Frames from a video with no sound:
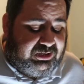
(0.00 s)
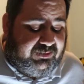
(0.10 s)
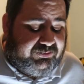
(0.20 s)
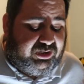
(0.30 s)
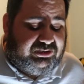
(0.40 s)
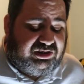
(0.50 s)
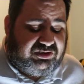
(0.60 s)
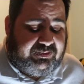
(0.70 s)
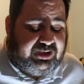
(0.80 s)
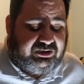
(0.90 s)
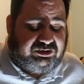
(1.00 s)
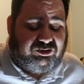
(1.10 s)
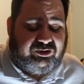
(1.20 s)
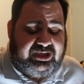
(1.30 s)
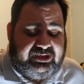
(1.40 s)
I'm not the smartest
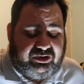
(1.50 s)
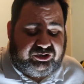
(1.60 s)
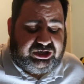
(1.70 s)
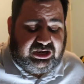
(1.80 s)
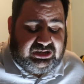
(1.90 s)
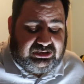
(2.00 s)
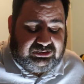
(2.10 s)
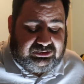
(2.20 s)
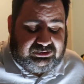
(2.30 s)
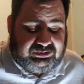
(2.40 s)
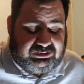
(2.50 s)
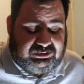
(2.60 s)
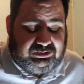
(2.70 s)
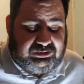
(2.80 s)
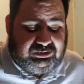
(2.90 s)
cookie in the jar.
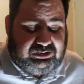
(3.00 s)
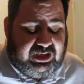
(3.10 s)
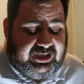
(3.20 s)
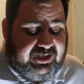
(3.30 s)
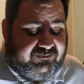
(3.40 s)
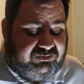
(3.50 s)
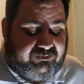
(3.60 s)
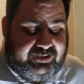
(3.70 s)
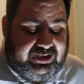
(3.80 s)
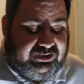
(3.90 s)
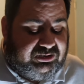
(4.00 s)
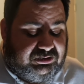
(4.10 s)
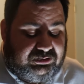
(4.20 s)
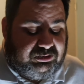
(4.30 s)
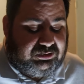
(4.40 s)
I haven't been
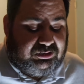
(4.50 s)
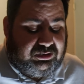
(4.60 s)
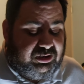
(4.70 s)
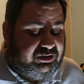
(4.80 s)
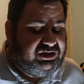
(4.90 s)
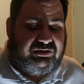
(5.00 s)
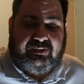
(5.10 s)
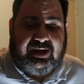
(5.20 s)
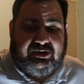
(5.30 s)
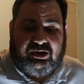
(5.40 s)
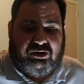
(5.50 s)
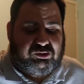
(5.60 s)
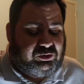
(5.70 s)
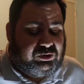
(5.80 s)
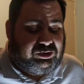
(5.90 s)
smart at
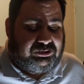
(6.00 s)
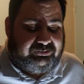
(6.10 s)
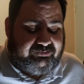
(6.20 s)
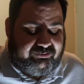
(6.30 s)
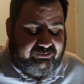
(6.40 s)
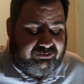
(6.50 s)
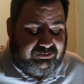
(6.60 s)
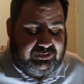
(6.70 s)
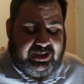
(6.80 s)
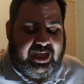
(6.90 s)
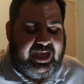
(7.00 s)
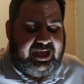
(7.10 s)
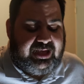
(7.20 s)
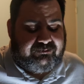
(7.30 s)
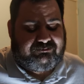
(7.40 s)
all.
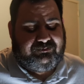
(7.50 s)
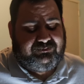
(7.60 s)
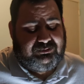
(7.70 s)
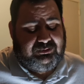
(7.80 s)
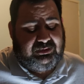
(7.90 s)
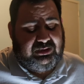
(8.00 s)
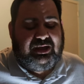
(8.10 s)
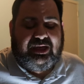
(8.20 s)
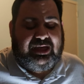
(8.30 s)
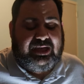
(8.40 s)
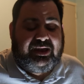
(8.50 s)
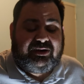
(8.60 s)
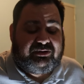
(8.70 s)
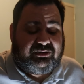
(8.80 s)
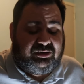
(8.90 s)

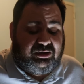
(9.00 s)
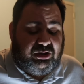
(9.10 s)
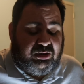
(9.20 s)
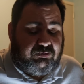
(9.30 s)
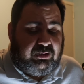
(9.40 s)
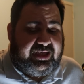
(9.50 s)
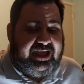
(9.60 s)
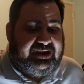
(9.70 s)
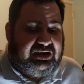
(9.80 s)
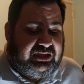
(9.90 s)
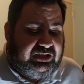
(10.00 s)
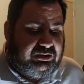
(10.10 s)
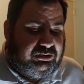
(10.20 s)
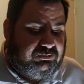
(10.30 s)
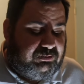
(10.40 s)
And my
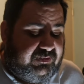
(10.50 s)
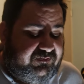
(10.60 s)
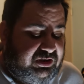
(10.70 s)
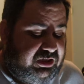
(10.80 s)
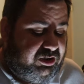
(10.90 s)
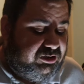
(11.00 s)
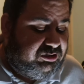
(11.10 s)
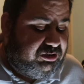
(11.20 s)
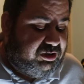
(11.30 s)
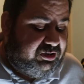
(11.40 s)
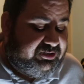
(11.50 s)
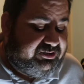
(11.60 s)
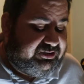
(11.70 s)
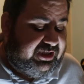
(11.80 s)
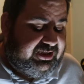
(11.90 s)
editing, my video
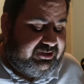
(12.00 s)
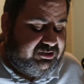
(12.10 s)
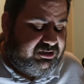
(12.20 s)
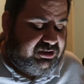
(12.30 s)
content,